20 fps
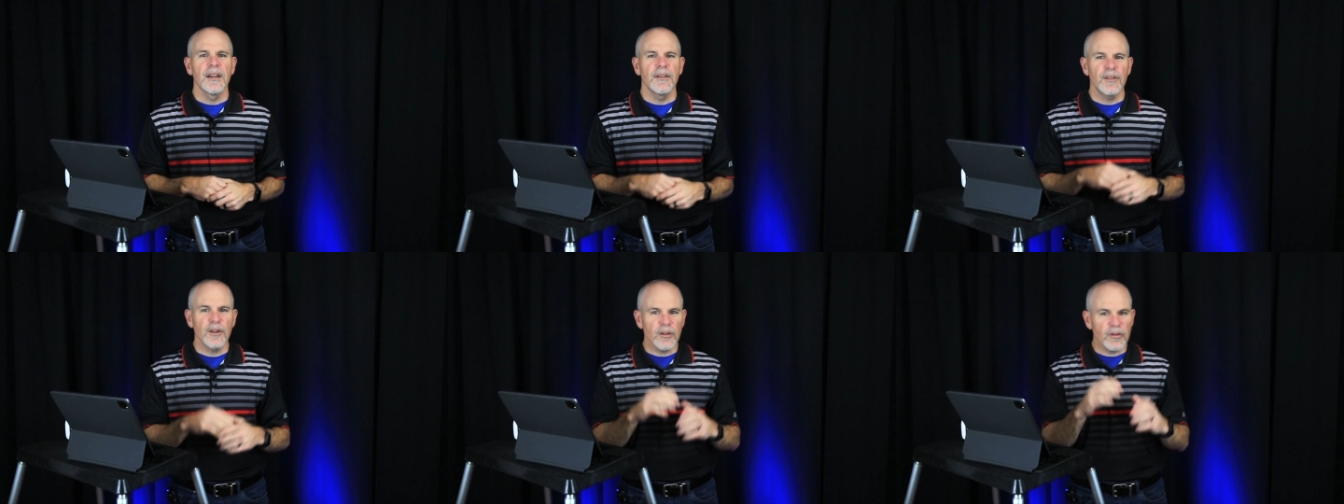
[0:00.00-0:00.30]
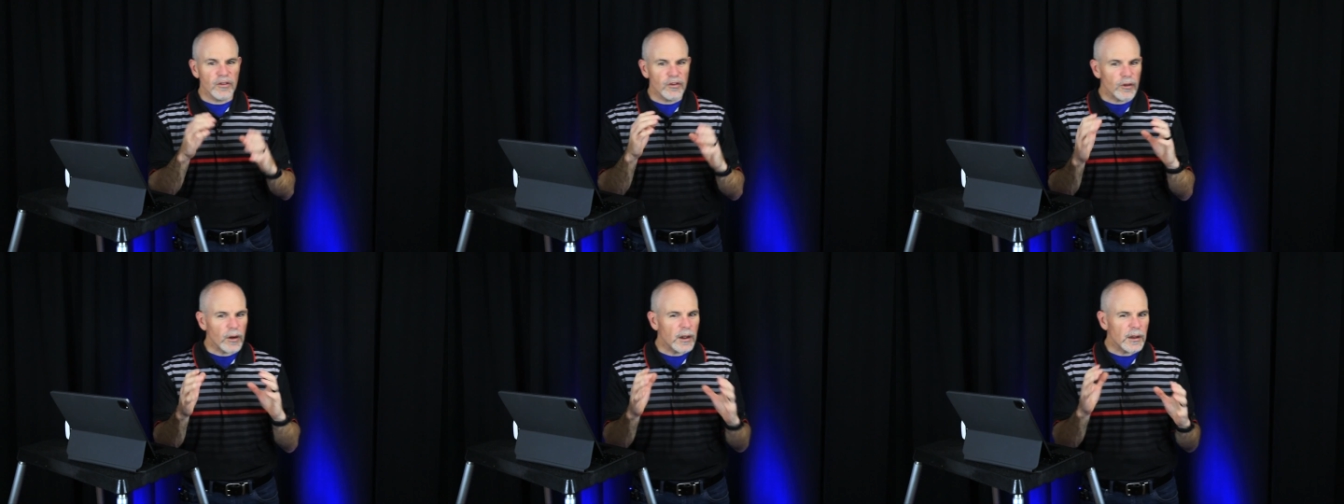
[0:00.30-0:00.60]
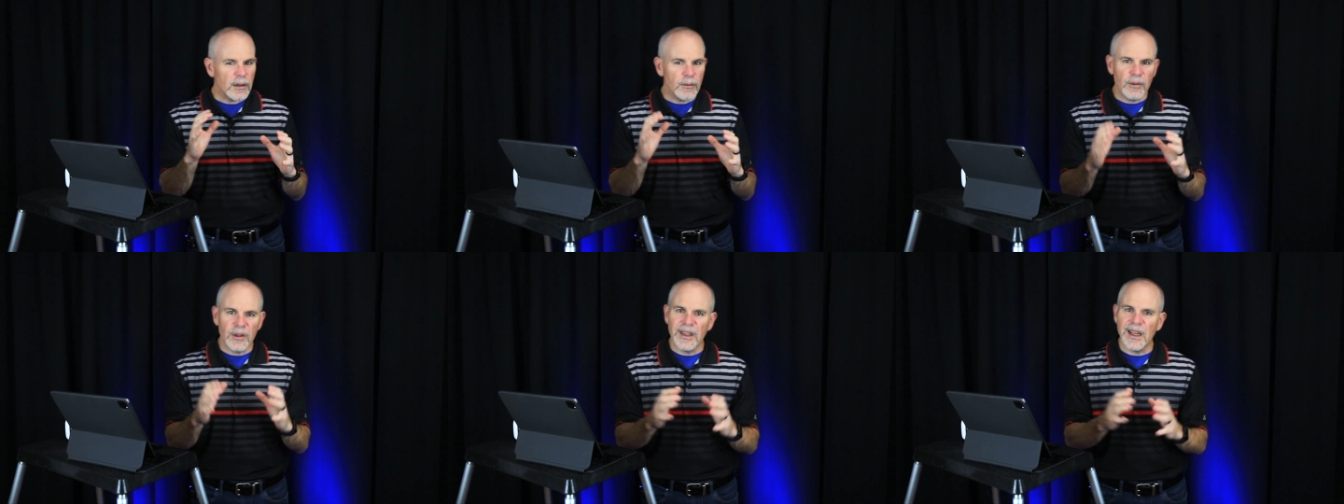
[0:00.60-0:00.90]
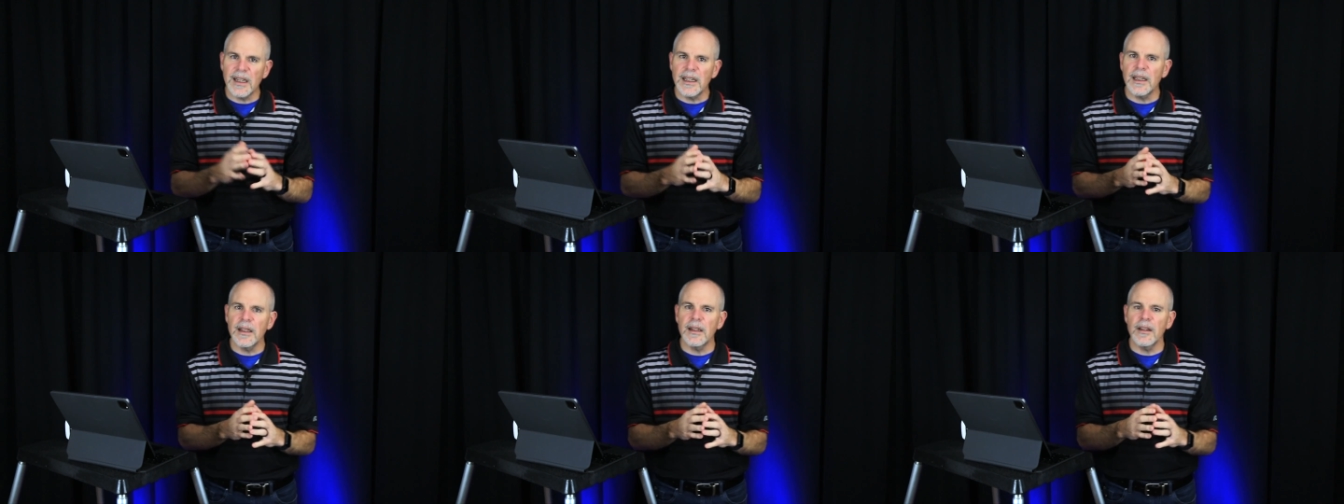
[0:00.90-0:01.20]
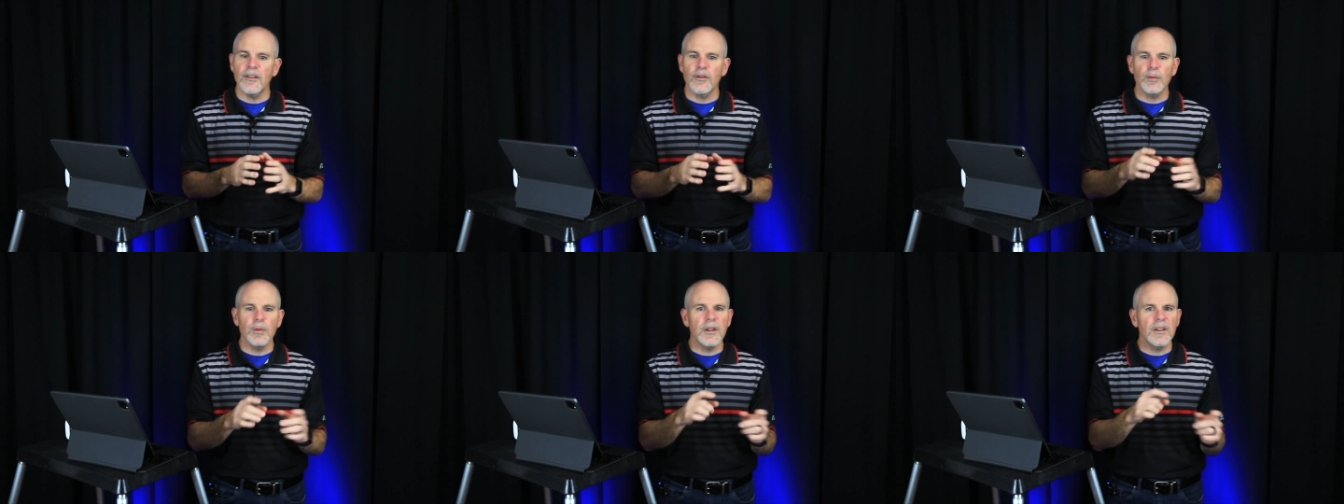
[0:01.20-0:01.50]
you're struggling with any of
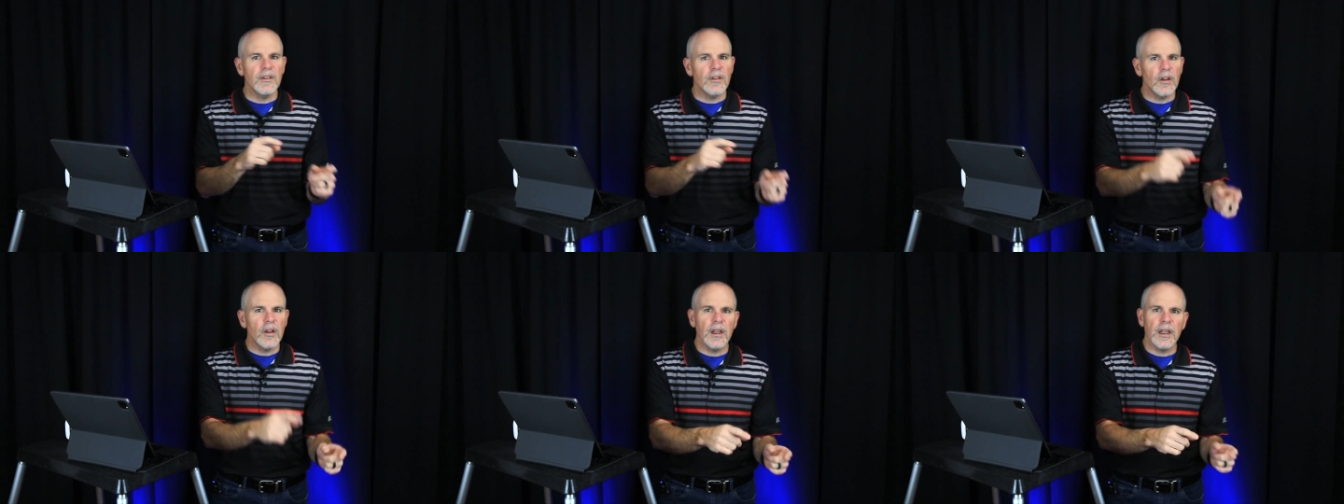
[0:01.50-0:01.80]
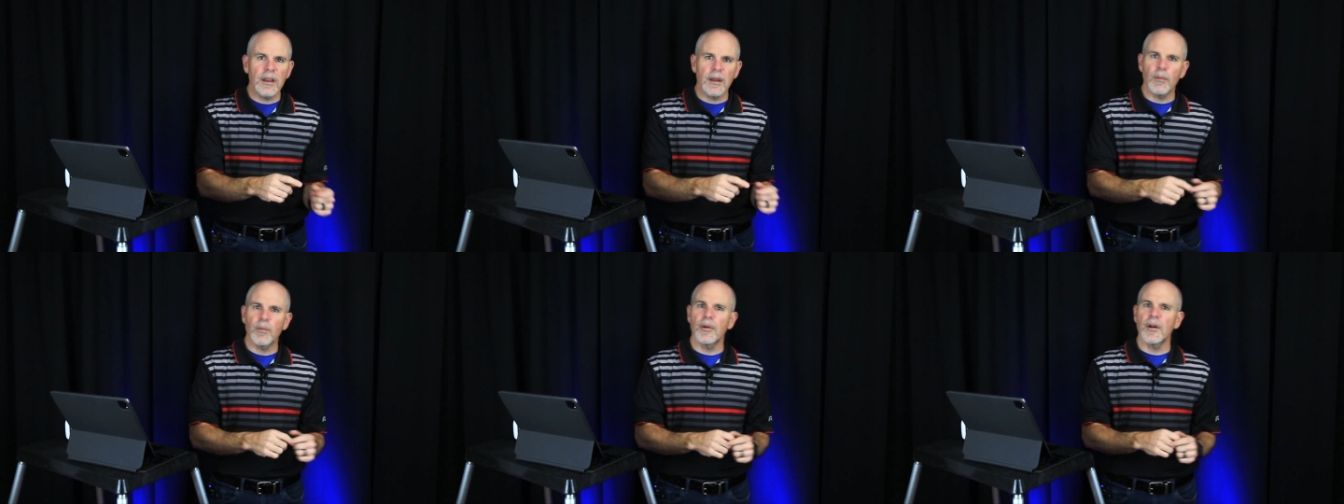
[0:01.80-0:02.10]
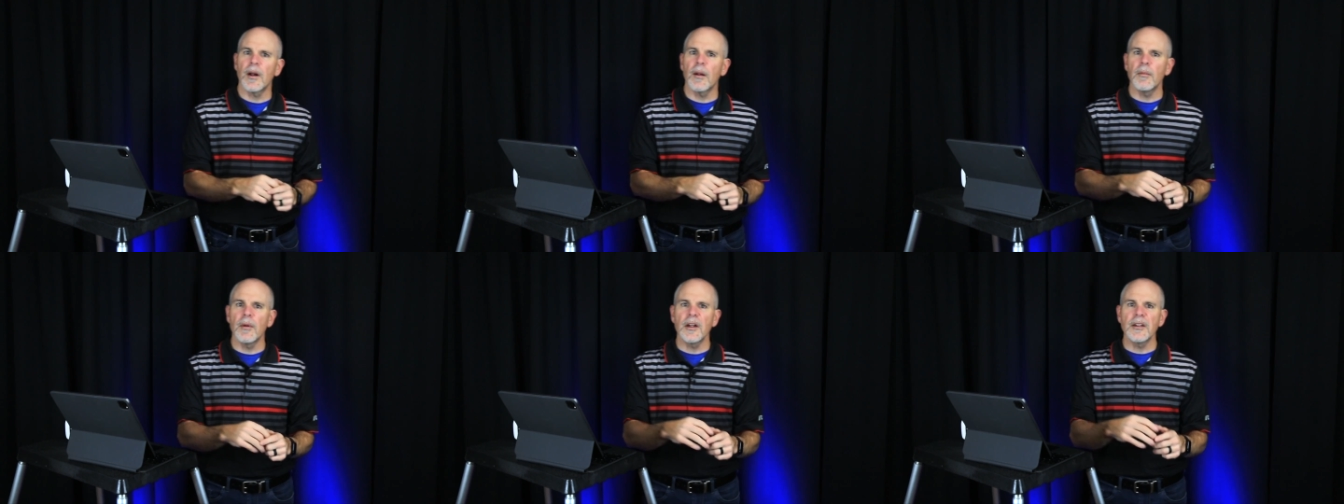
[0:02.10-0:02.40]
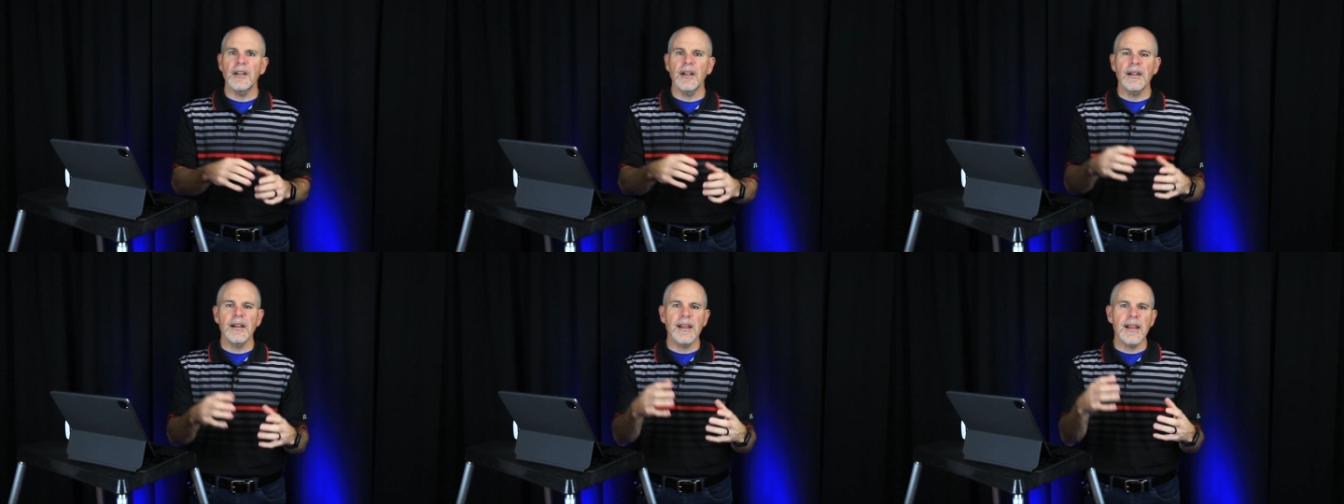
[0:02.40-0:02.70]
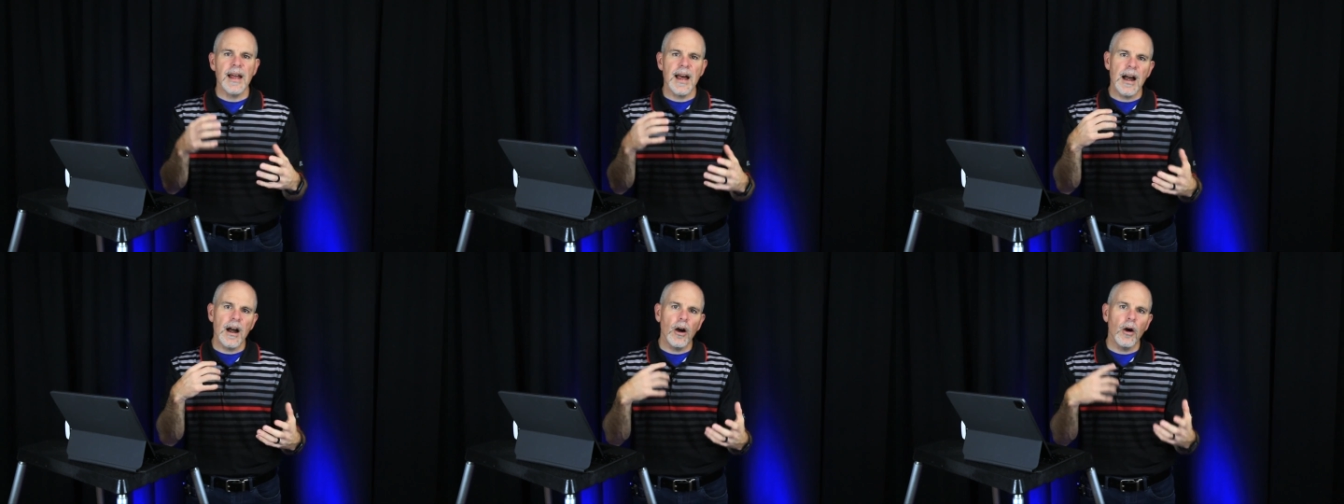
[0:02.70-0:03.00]
this, please click the prayer button and
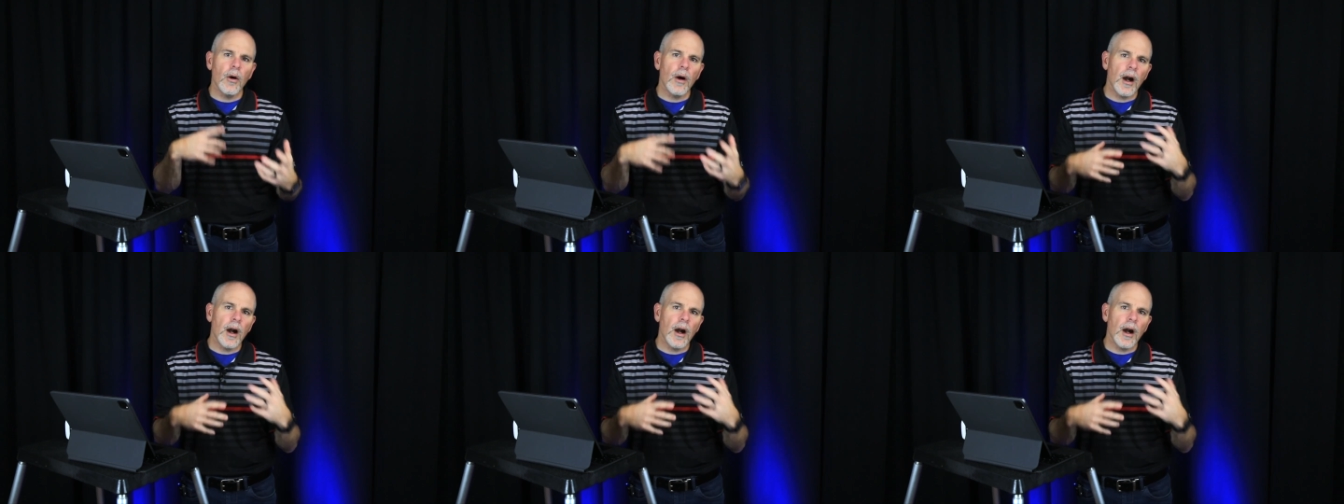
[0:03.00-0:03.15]
allow